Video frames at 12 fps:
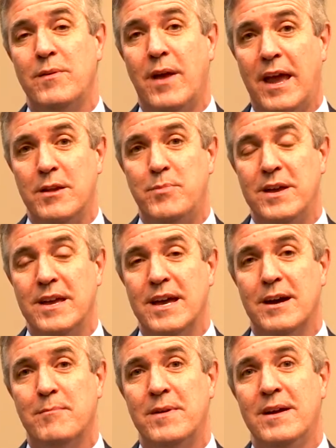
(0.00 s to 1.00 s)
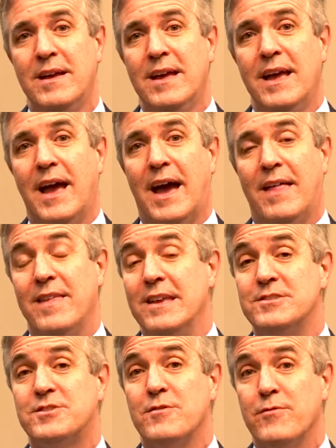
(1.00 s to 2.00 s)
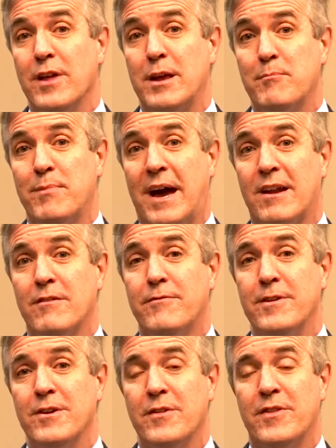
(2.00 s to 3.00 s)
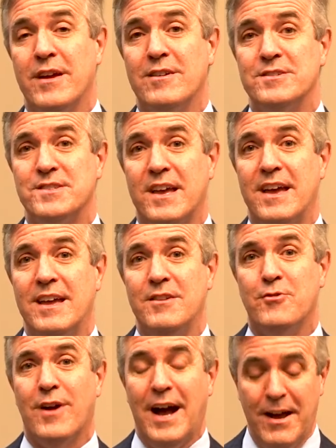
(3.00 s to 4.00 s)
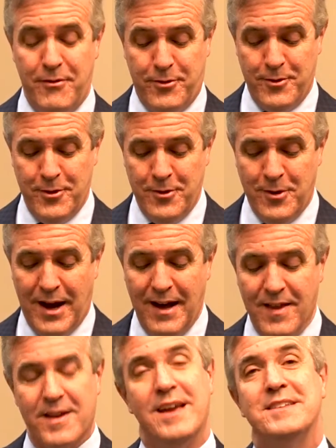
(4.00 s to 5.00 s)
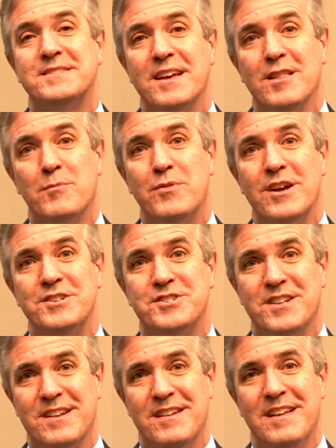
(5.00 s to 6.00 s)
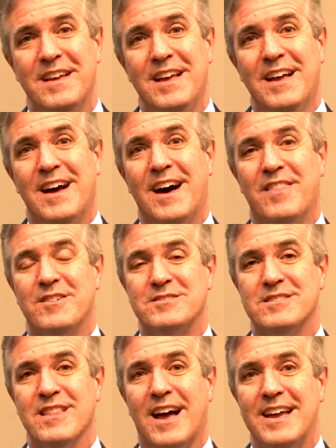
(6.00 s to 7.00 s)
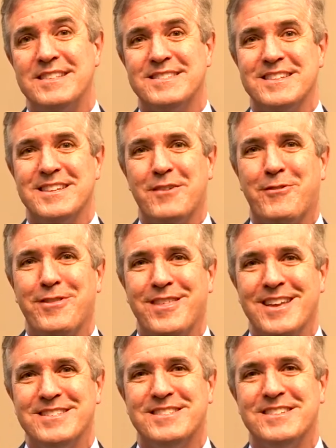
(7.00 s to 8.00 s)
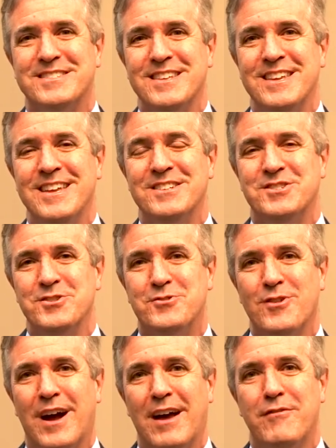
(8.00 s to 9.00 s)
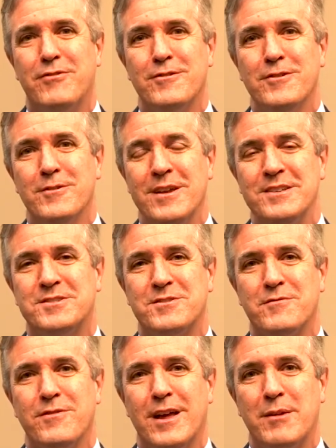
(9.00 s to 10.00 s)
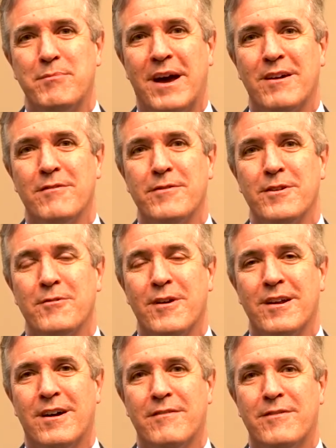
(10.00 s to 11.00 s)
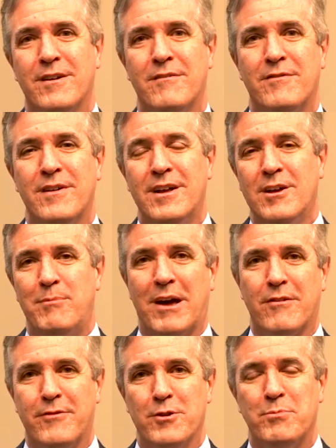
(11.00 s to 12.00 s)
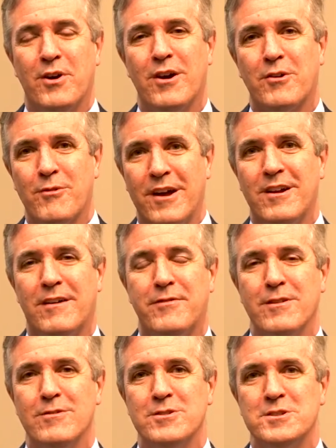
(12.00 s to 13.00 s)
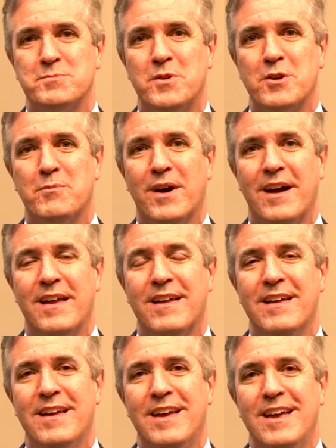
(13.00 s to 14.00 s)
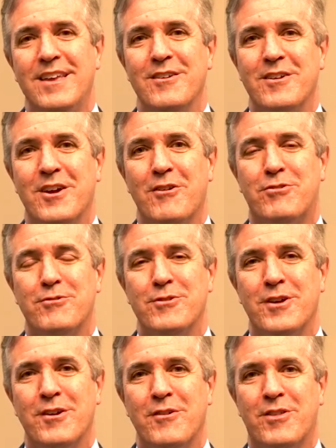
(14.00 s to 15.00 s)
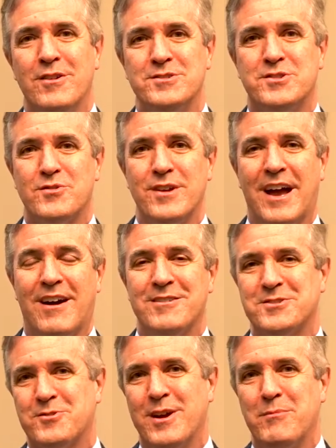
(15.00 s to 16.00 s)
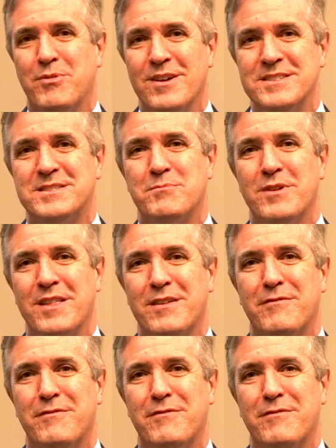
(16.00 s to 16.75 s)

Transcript: 8 p.m. at Eastern Flank Battlefield, there's a drive-through holiday celebration. Uh, there's lights and different things to see as you drive through Eastern Flank Battlefield right off of Battlefield Park, right off of Lewisburg Pike. You can go through there those three hours. Great place to bring the